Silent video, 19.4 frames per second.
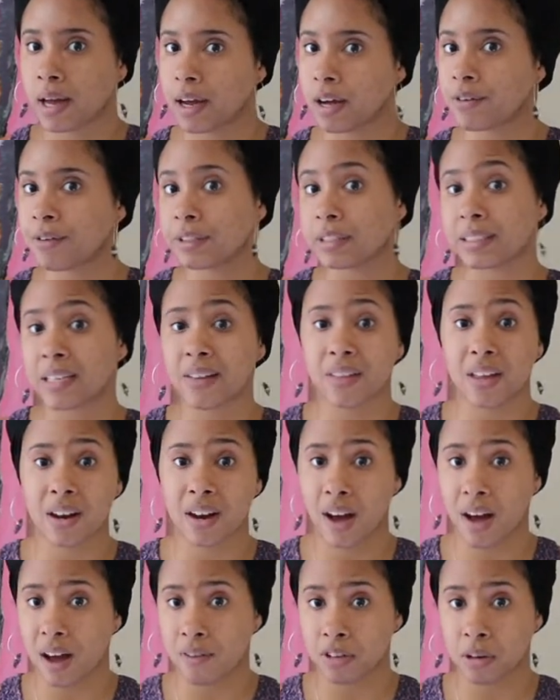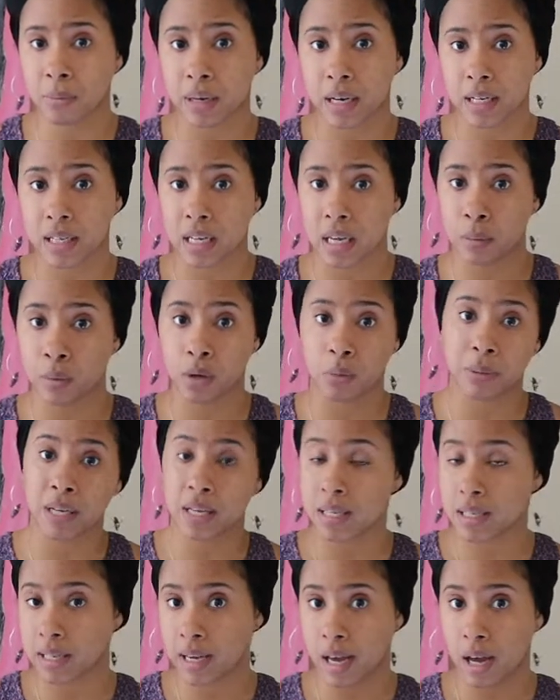I understand that not everybody is able to
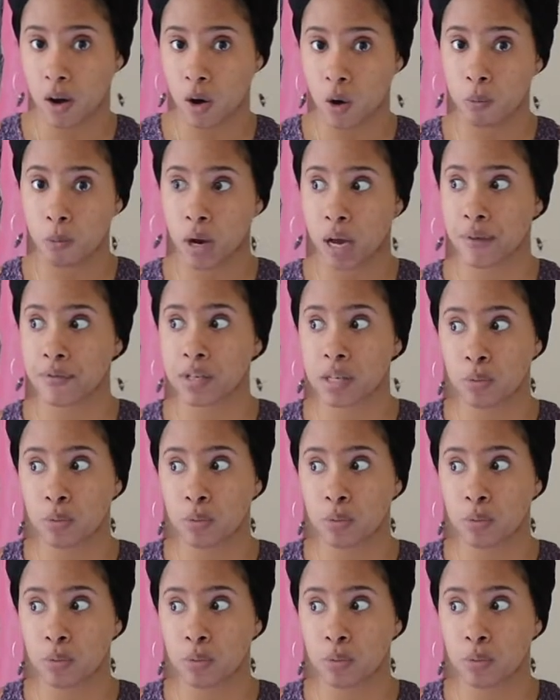be a stay-at-home wife.